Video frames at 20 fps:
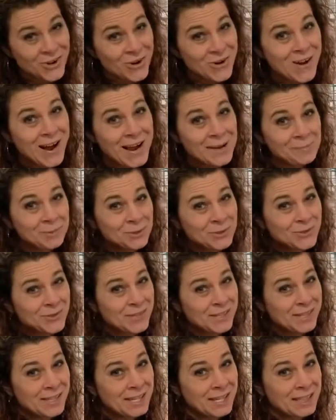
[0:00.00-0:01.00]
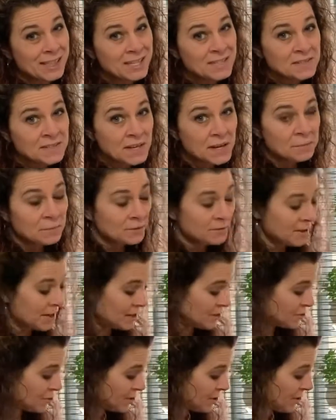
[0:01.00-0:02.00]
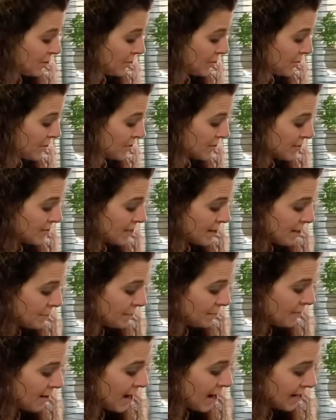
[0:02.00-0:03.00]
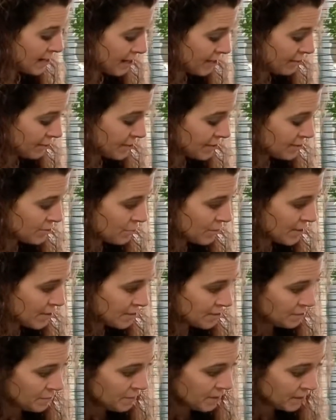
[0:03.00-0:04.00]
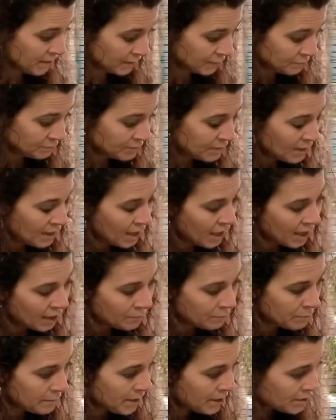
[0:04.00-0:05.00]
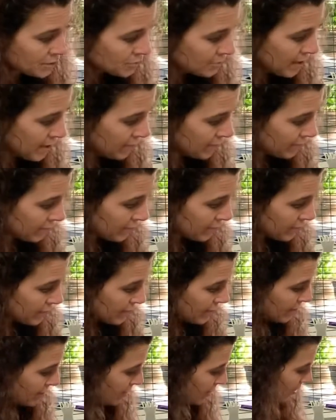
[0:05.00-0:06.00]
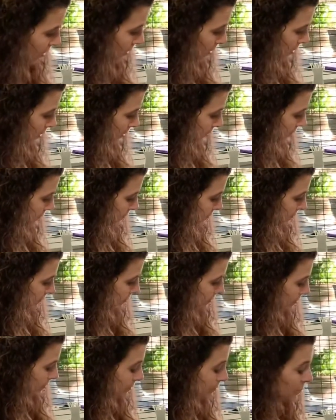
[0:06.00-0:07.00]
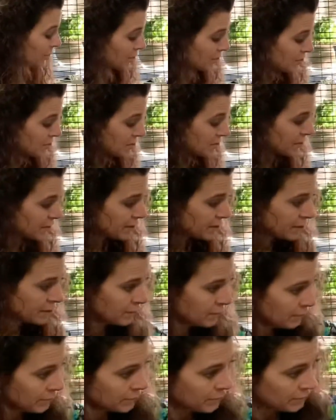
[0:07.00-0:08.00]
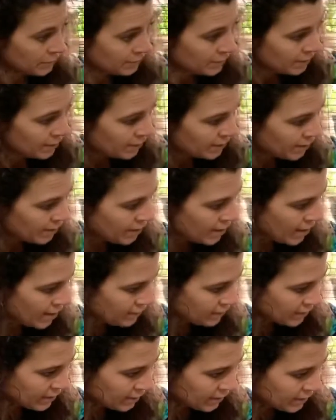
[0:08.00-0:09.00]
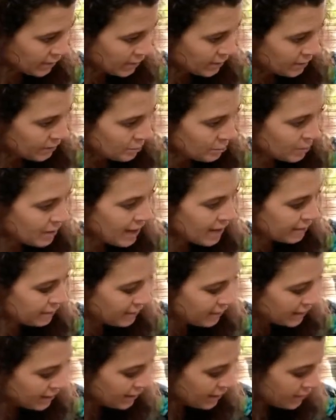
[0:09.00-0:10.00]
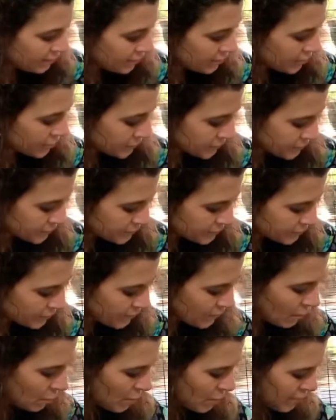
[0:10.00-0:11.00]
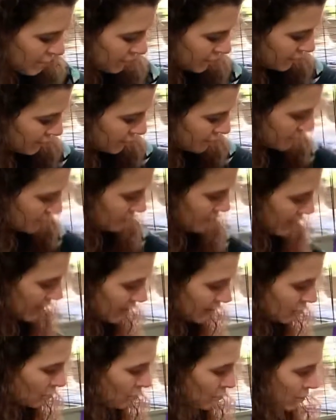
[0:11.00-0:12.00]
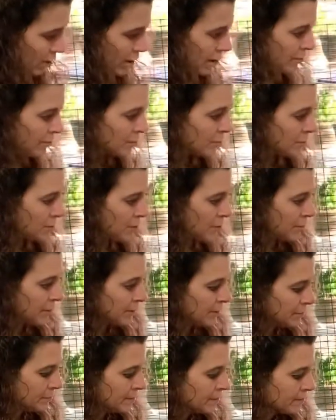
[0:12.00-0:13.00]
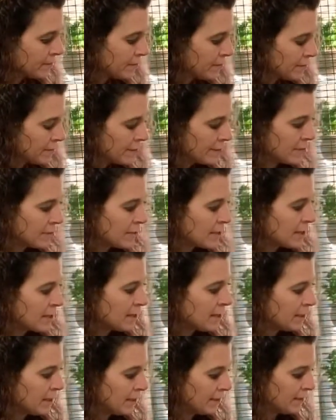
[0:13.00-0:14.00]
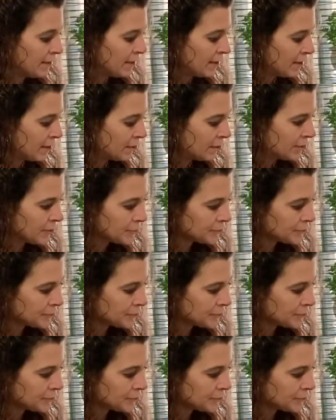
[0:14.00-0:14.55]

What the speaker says: I personally think this type of cage or this type of hideout is a waste of money. I'd much rather personally use a heavy plastic igloo with a sleeping bag or other burrowing material in the igloo.